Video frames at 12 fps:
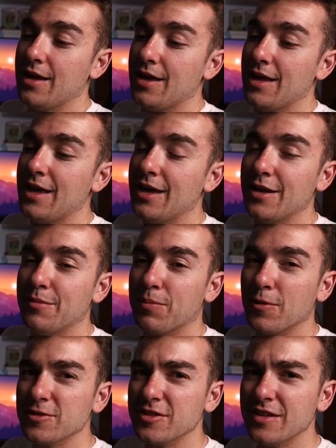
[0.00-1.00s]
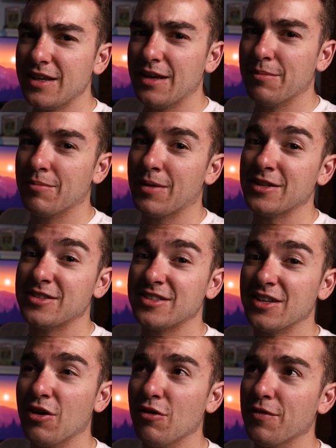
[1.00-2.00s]
And personally,
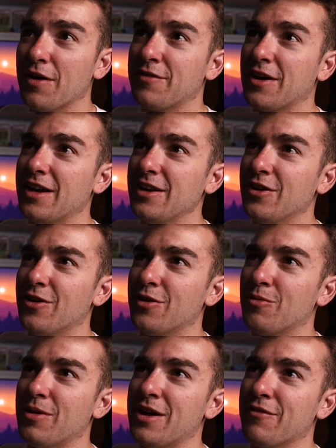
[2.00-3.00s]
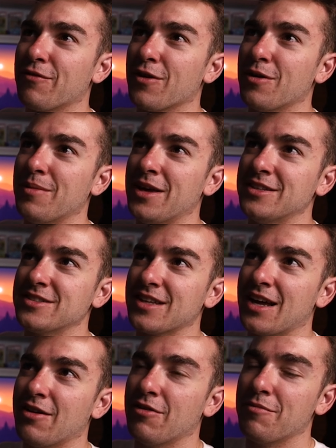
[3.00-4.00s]
myself, I've kind of gone away from a
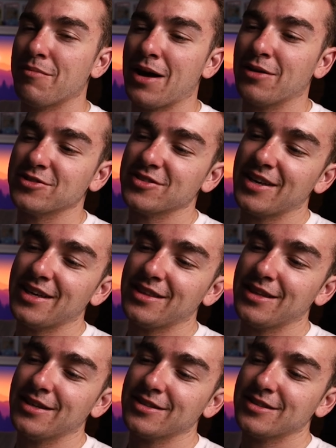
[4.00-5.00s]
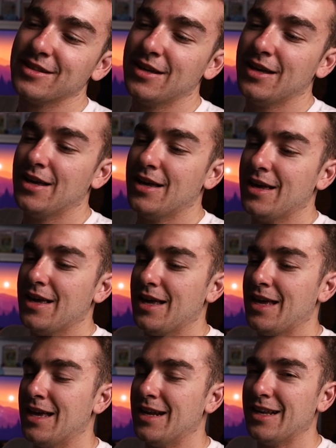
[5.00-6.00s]
style of mouse like this.
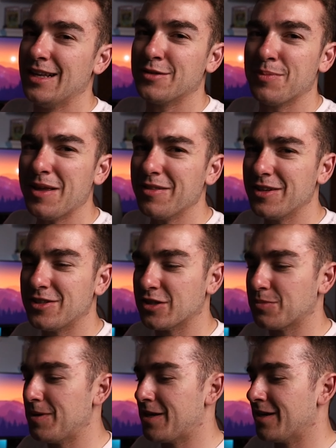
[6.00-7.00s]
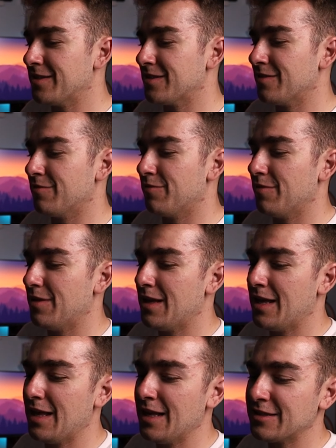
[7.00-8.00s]
And it's mainly just because of,
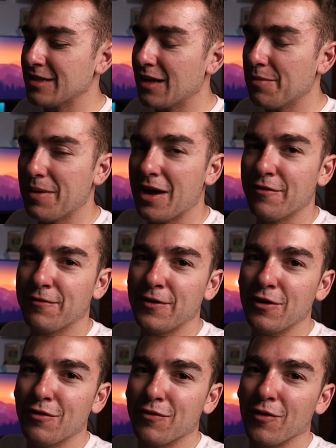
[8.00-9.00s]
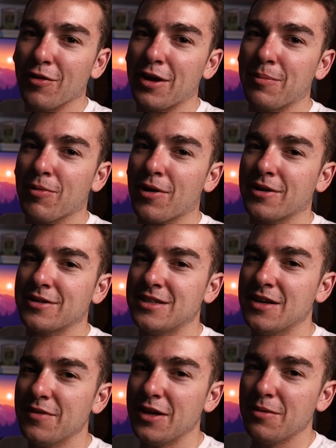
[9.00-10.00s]
it's not a bad feel for like
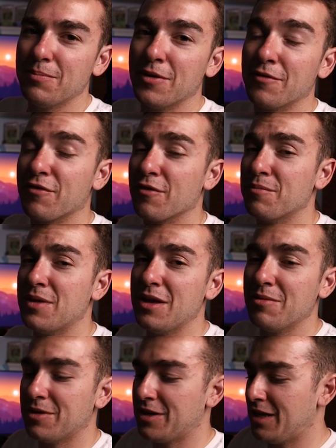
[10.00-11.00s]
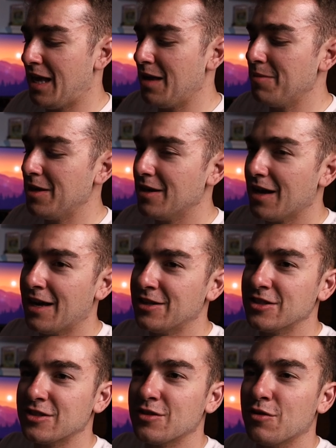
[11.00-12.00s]
productivity, but for me when gaming, I
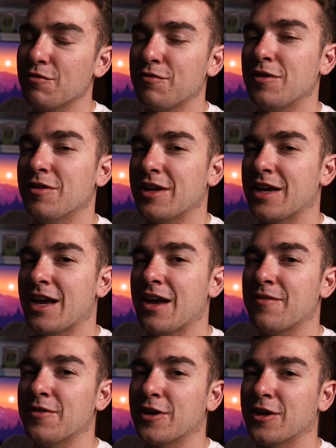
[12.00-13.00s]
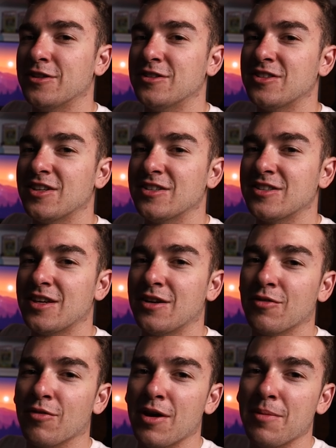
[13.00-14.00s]
just don't feel like I have a
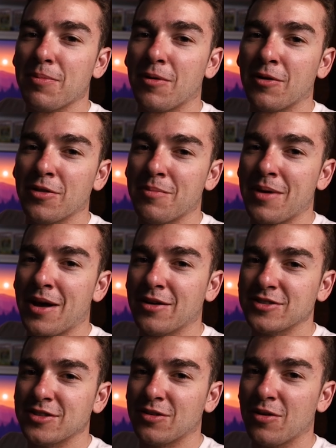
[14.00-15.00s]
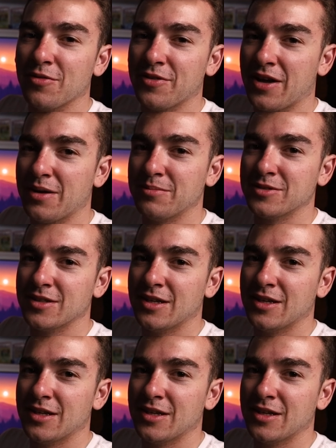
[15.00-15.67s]
consistent grip on the mouse at all times.